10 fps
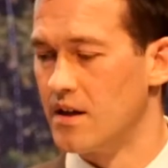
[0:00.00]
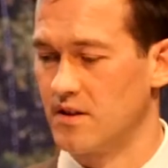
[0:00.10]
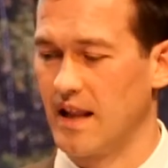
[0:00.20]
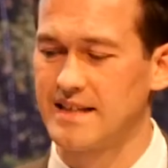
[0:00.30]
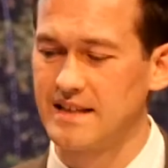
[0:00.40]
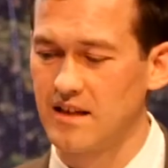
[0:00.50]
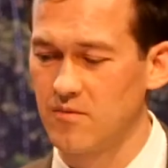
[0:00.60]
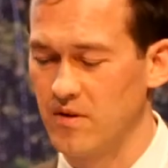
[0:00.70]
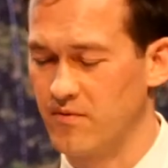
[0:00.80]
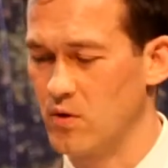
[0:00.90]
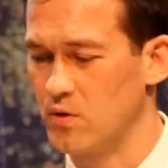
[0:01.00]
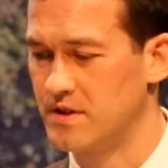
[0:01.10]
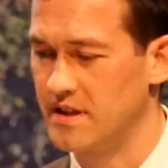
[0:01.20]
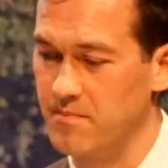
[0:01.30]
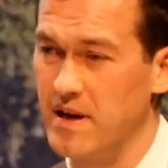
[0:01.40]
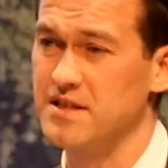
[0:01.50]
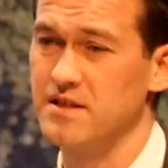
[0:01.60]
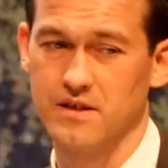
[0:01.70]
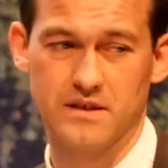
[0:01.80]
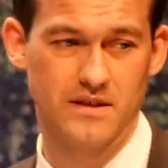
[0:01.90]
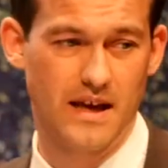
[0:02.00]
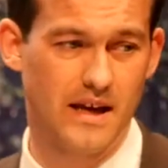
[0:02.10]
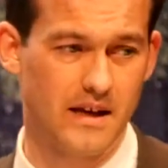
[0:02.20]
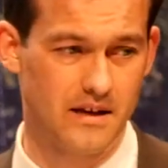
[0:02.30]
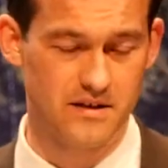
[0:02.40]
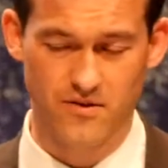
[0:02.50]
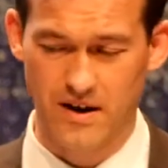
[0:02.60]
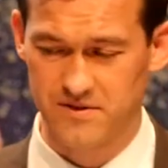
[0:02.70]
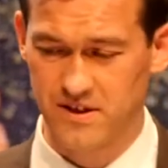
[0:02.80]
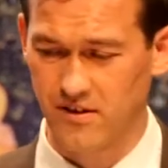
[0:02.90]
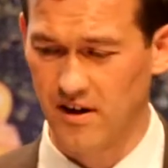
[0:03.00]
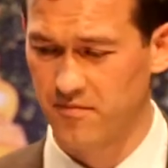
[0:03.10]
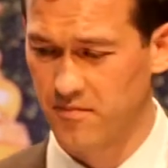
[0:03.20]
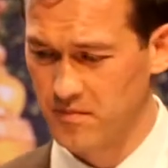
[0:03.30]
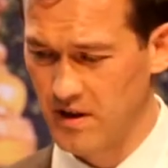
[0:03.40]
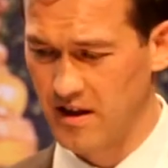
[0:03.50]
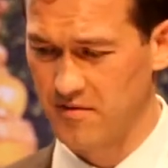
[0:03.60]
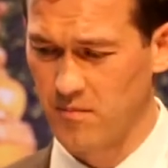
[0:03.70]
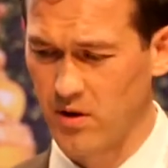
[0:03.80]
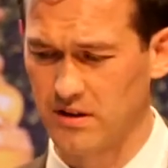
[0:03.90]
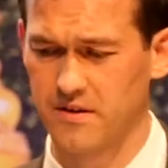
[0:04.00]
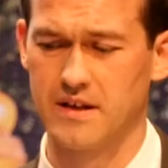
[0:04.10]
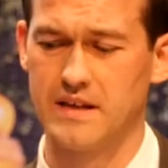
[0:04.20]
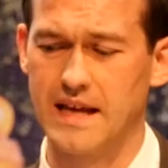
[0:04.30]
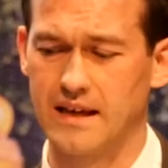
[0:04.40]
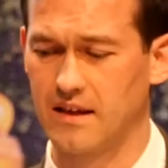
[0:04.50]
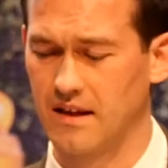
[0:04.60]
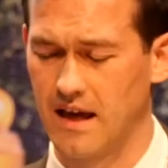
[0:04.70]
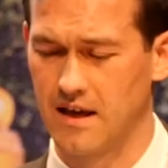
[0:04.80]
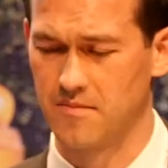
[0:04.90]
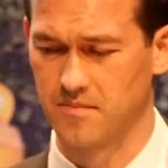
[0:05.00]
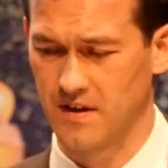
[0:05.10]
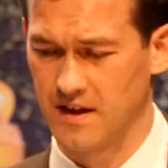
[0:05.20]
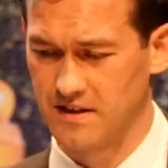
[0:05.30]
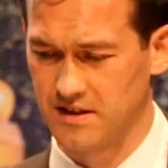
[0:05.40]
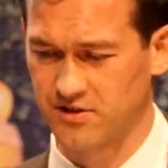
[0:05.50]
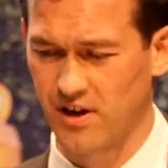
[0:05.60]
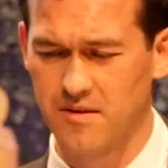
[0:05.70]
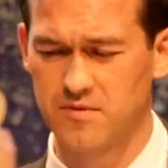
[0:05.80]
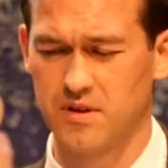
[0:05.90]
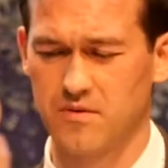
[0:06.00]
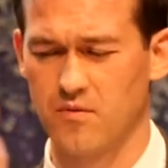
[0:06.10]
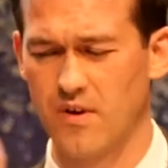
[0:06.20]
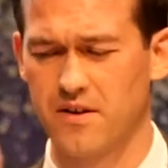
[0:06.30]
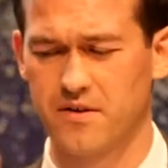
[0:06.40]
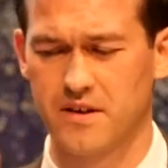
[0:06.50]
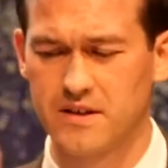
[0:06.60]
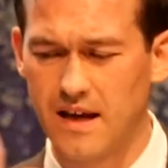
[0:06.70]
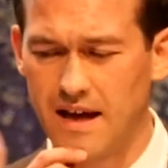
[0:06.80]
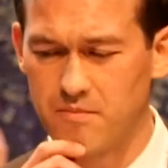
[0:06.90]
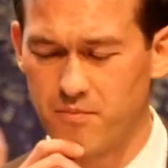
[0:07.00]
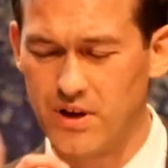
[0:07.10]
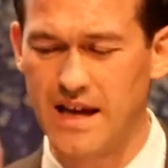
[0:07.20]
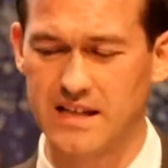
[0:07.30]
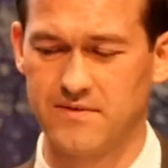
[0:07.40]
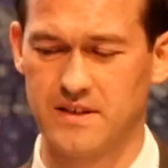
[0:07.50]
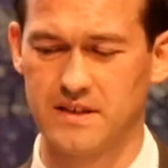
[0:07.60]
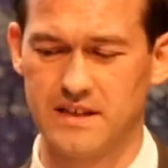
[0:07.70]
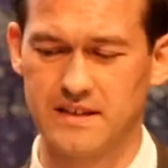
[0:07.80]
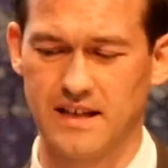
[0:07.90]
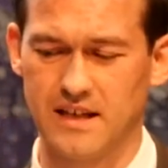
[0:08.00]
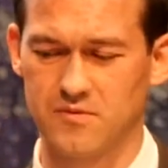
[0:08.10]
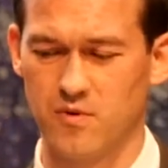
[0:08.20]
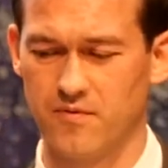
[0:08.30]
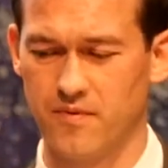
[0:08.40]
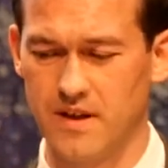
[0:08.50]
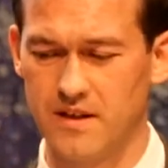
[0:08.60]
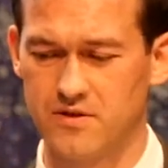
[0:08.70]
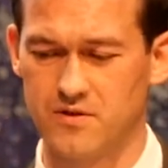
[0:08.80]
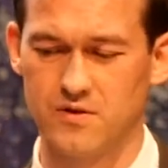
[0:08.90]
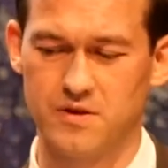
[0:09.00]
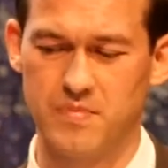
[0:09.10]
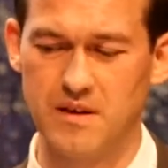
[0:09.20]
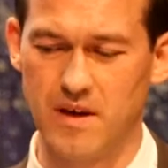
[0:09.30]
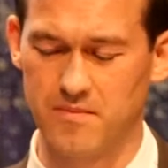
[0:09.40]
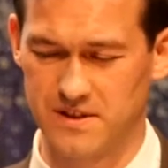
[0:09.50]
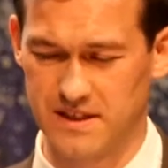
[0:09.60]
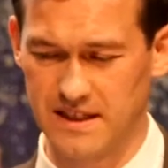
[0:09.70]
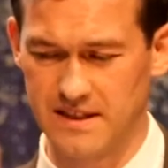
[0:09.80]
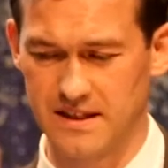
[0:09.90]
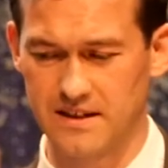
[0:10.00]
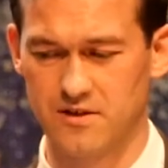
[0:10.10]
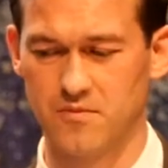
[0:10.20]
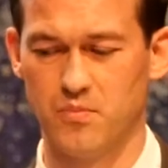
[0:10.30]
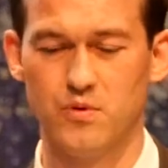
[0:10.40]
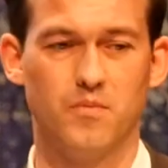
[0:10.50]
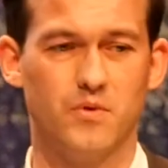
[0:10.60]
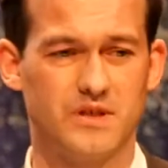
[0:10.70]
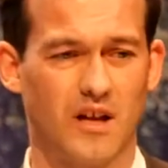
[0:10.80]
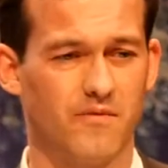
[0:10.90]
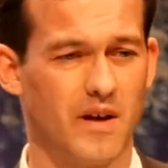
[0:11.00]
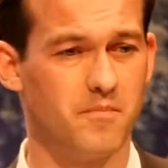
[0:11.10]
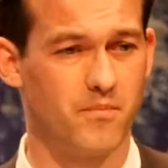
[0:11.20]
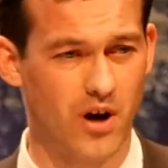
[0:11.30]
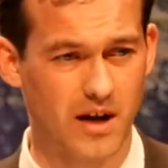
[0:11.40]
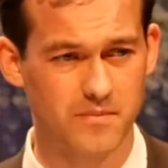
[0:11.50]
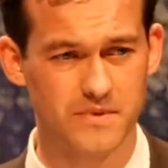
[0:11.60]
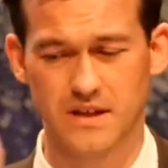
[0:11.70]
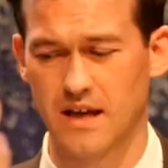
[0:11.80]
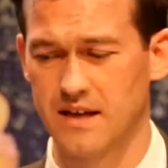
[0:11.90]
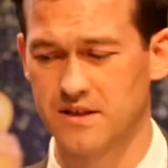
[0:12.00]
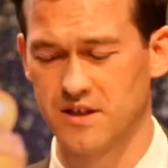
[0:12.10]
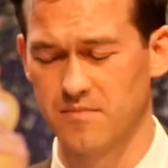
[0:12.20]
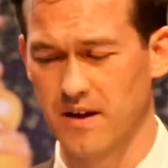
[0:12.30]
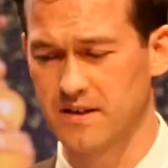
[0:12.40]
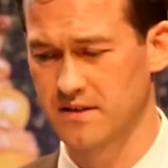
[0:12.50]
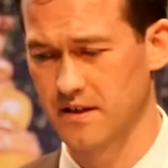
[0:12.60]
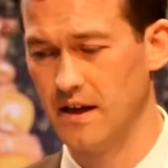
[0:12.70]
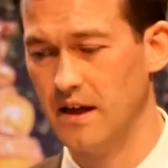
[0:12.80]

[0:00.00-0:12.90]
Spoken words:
So lastly, we've used the patient-derived xenograft model that Nick described. Rather than pre-activating T cells, we've introduced PBMCs into busulfan-primed NSG mice.